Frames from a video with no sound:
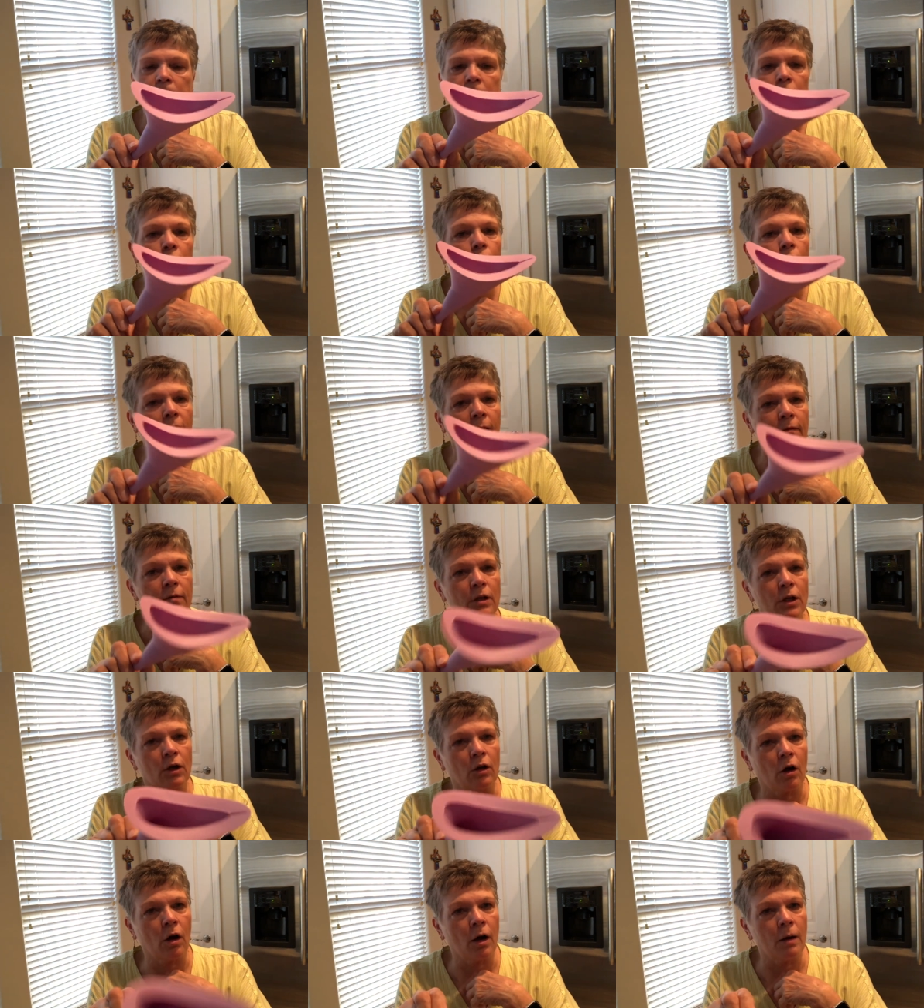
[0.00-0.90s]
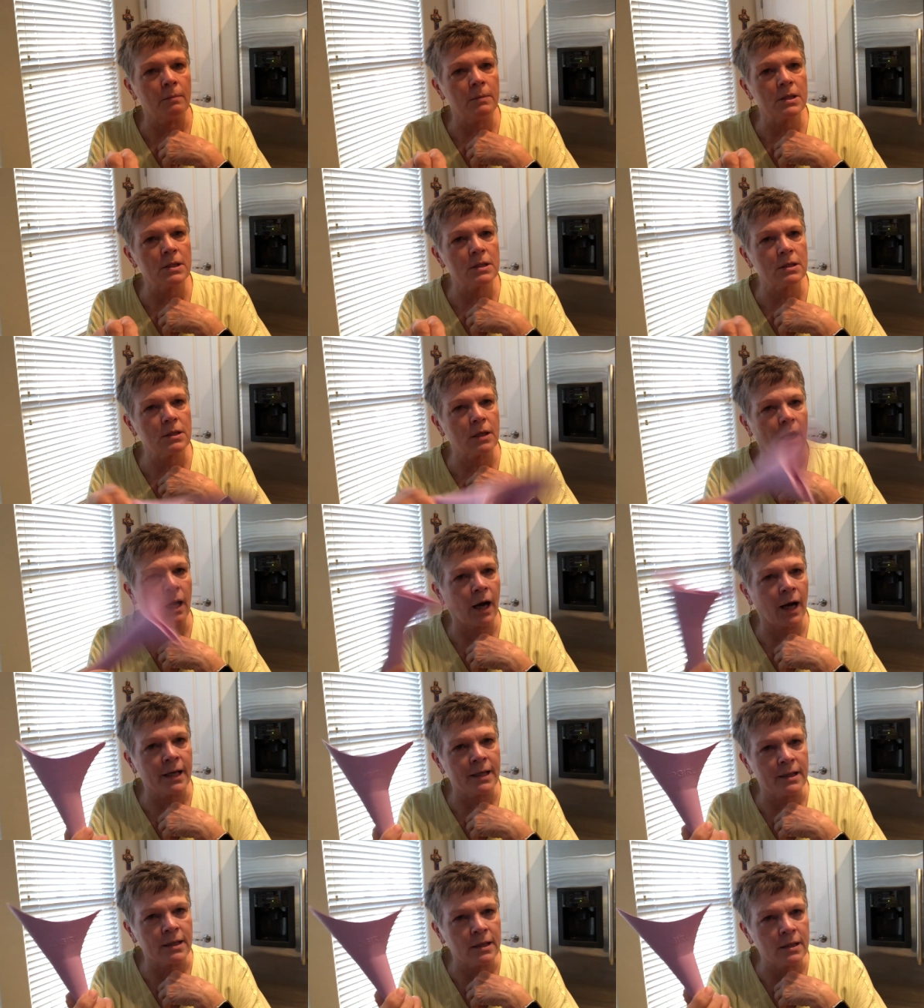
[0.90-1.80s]
You have any comments,
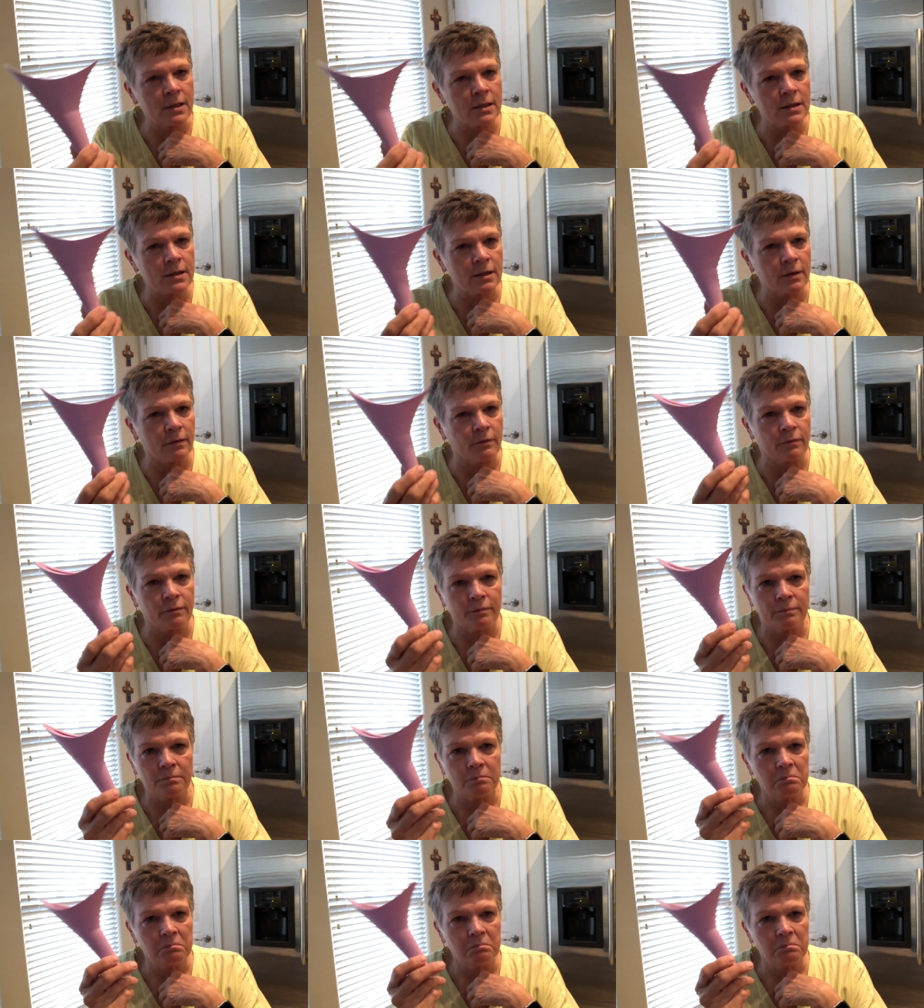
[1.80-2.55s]
ideas of,